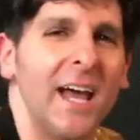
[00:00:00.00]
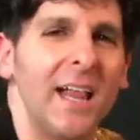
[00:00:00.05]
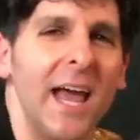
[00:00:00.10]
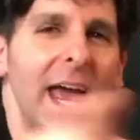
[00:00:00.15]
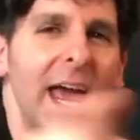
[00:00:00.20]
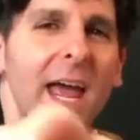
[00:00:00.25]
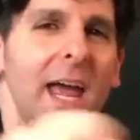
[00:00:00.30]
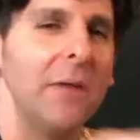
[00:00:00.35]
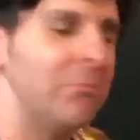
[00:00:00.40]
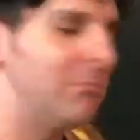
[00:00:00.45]

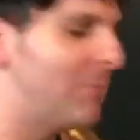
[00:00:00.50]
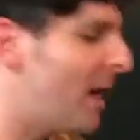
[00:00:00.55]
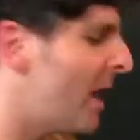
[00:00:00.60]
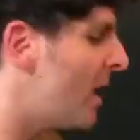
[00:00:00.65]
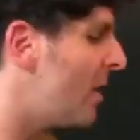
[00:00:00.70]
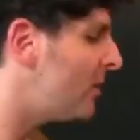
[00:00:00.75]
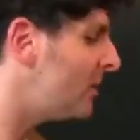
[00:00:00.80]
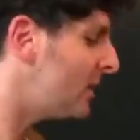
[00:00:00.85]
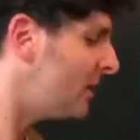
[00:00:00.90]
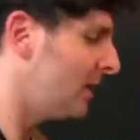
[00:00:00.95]
Aunt
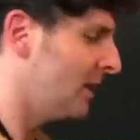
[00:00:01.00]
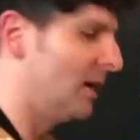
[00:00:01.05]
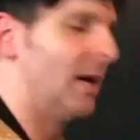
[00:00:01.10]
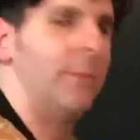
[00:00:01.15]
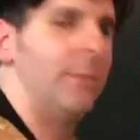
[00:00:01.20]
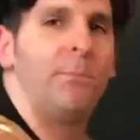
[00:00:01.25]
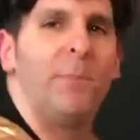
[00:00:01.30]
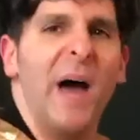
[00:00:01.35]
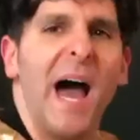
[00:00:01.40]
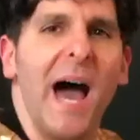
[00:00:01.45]
Mary
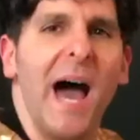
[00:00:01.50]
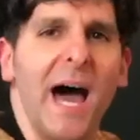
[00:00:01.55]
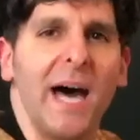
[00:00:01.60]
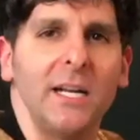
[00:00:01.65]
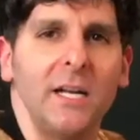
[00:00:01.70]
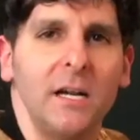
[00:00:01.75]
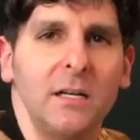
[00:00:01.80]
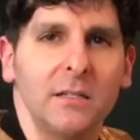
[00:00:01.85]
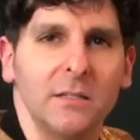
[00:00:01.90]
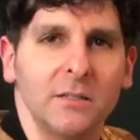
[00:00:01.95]

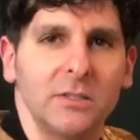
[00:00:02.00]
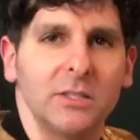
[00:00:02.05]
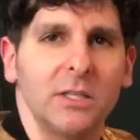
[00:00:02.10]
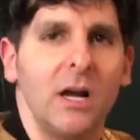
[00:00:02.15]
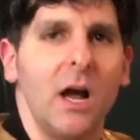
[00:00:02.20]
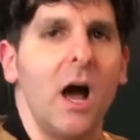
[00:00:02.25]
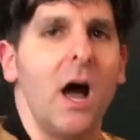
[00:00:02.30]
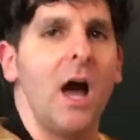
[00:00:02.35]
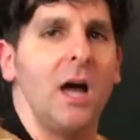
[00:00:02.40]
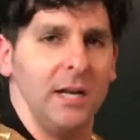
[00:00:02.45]
about Uncle
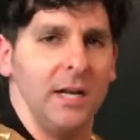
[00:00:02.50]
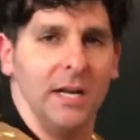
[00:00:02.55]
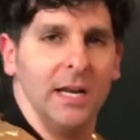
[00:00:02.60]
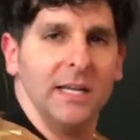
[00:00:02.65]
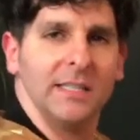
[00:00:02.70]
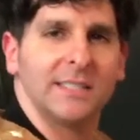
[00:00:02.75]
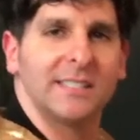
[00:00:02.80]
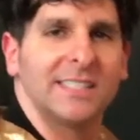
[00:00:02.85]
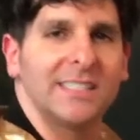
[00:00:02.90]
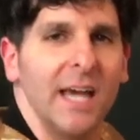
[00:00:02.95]
John.
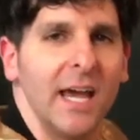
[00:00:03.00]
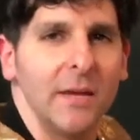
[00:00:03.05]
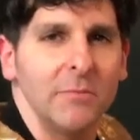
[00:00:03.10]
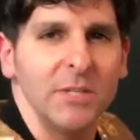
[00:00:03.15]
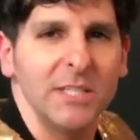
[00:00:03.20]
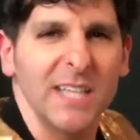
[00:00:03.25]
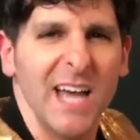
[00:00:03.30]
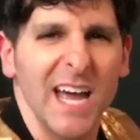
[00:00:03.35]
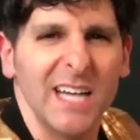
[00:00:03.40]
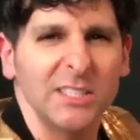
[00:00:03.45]
Say
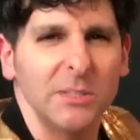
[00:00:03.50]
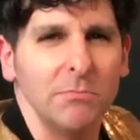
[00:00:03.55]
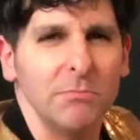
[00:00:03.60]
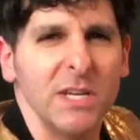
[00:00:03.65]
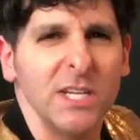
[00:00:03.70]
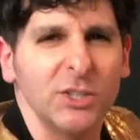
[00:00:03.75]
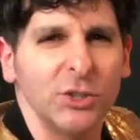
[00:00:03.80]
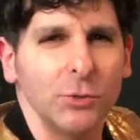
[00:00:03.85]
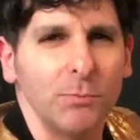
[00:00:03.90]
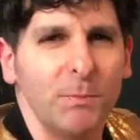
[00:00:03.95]
me there's a
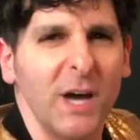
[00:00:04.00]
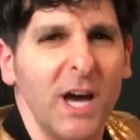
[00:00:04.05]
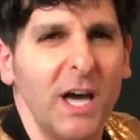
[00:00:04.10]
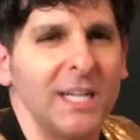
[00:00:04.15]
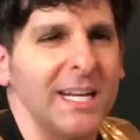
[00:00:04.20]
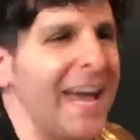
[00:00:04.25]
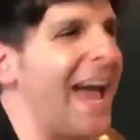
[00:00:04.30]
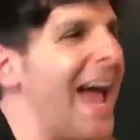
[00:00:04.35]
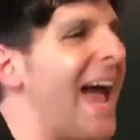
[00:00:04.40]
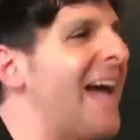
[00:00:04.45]
misery, but
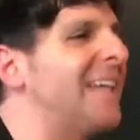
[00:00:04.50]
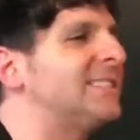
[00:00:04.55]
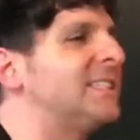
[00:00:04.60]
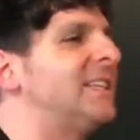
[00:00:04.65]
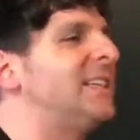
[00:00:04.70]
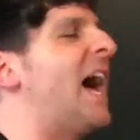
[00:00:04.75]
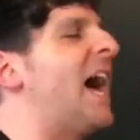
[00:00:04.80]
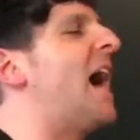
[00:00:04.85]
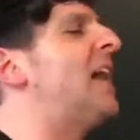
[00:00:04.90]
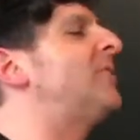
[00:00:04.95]
he has a
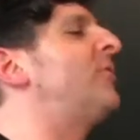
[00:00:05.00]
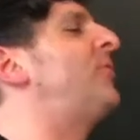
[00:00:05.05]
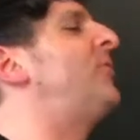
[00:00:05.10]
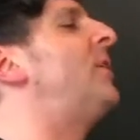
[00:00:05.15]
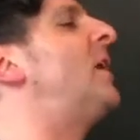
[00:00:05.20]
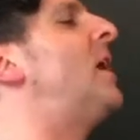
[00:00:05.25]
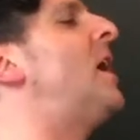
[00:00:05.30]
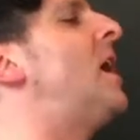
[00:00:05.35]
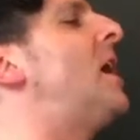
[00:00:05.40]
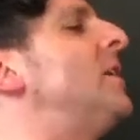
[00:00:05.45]
lot of fun.